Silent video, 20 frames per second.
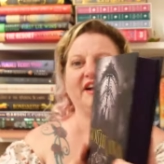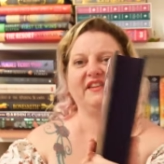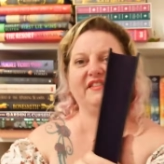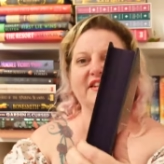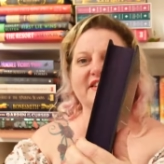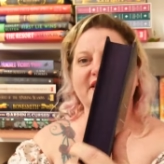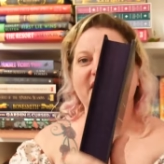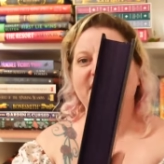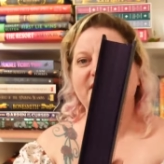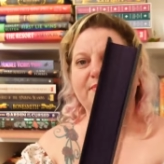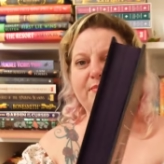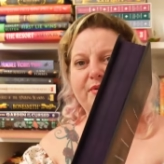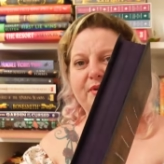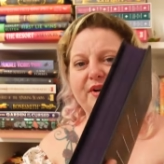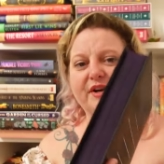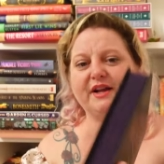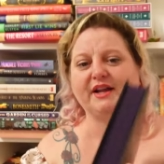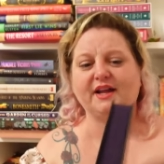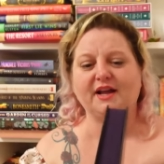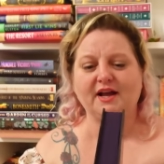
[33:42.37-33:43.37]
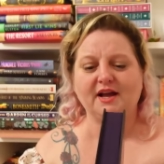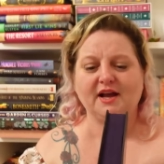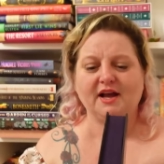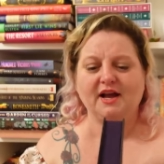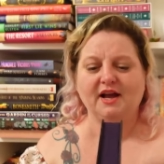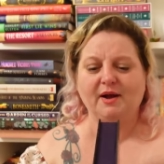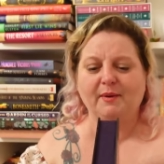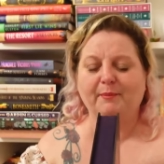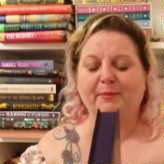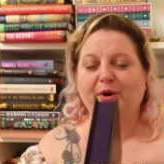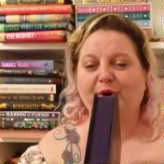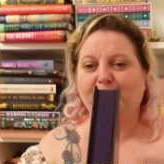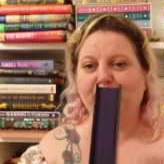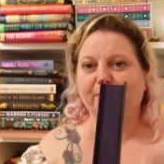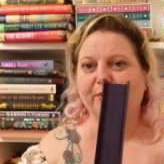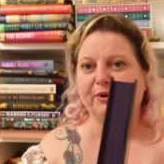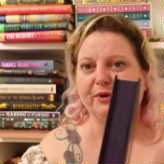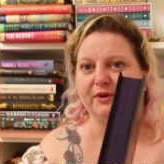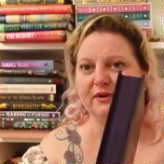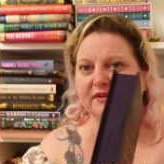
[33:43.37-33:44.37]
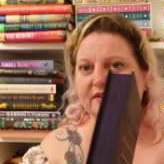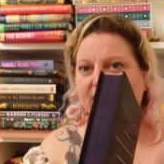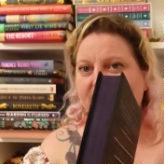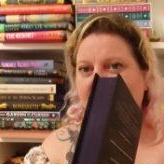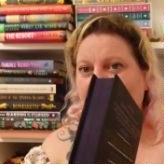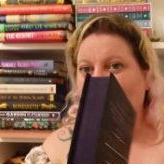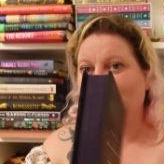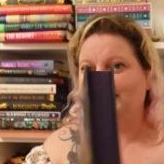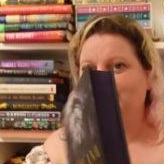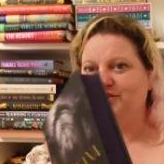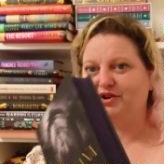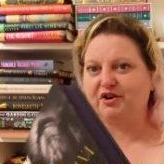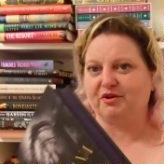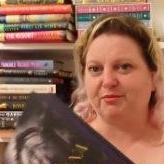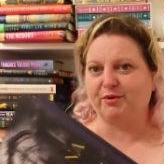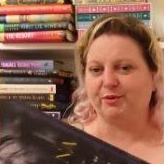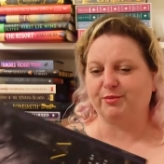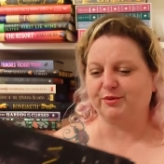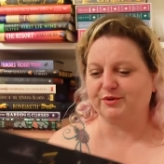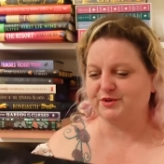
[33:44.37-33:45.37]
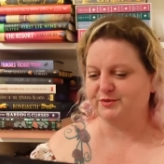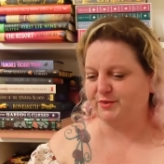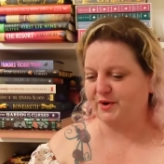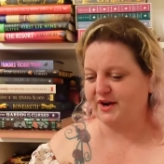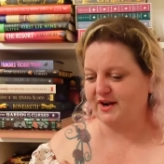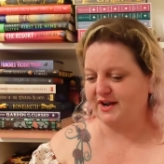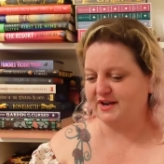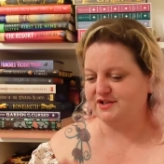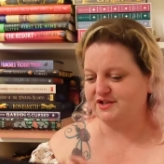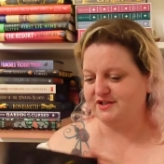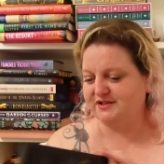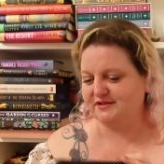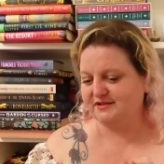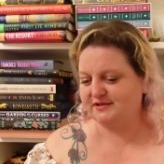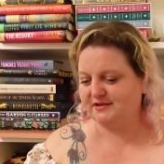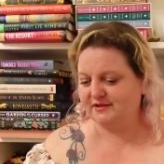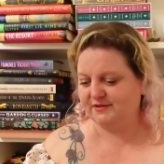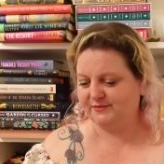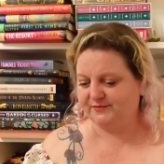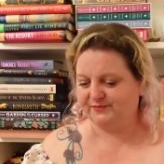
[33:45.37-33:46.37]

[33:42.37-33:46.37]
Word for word: This has pretty purple, like dark purple sprayed edges.